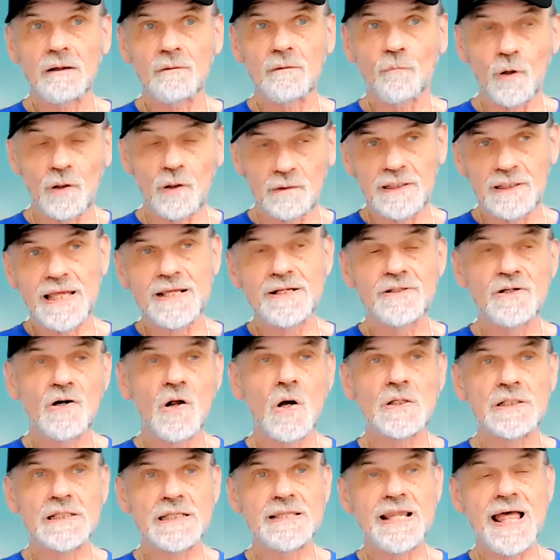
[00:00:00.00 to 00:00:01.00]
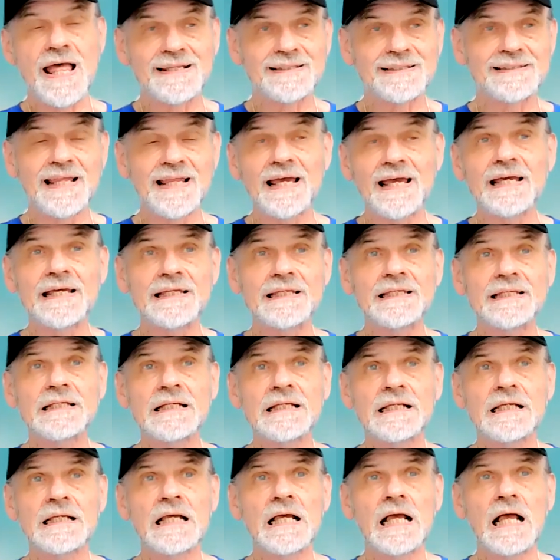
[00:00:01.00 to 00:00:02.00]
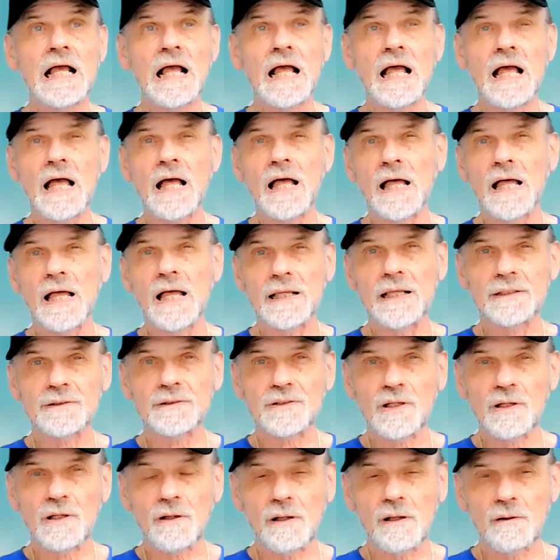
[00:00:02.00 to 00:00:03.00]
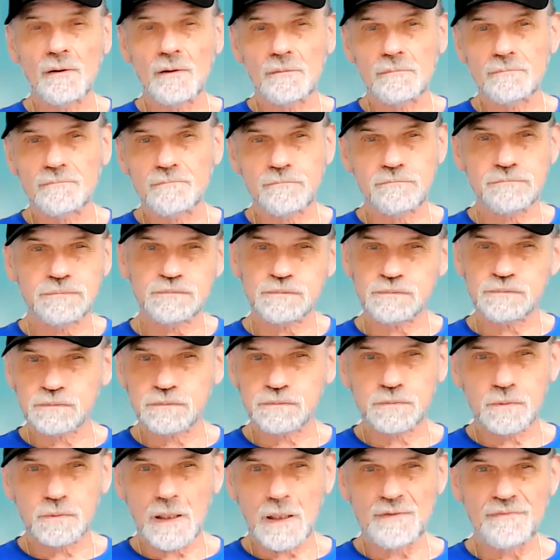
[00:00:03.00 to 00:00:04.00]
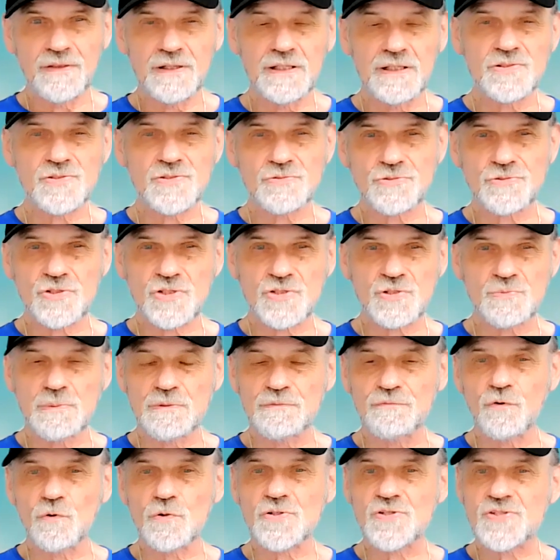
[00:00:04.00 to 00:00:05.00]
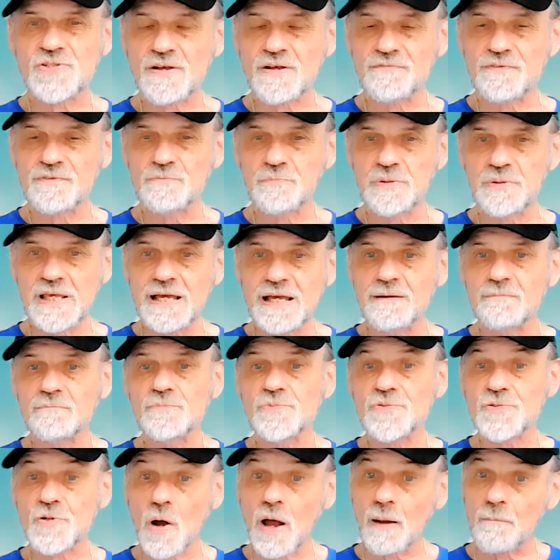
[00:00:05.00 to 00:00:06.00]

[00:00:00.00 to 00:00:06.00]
uh, well, later on in that day at, uh, well, I think it's just before 7 p.m.